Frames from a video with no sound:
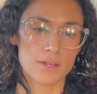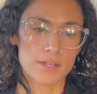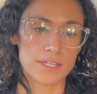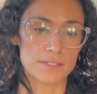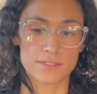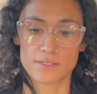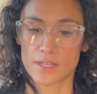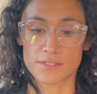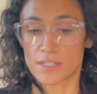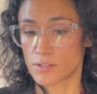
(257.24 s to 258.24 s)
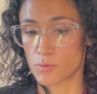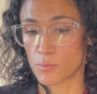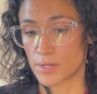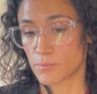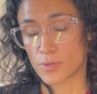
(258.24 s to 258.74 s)
is a
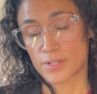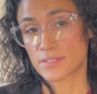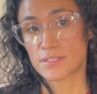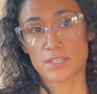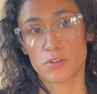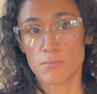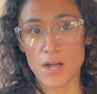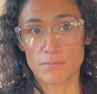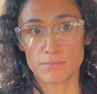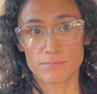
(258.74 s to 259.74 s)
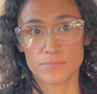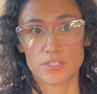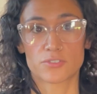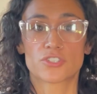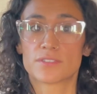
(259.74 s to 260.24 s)
single mom,
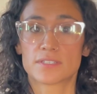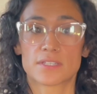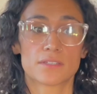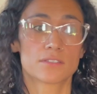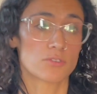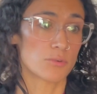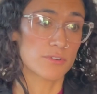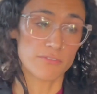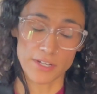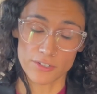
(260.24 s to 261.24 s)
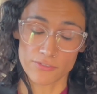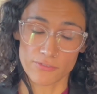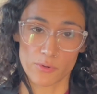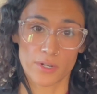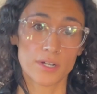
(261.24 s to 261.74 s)
so she's the sole provider
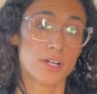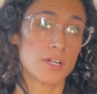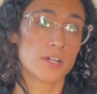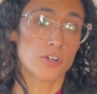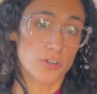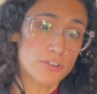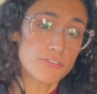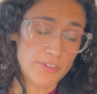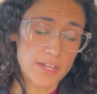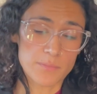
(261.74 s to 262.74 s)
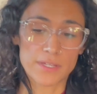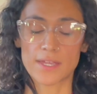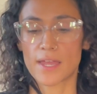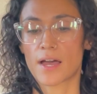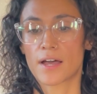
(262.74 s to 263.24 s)
for her family.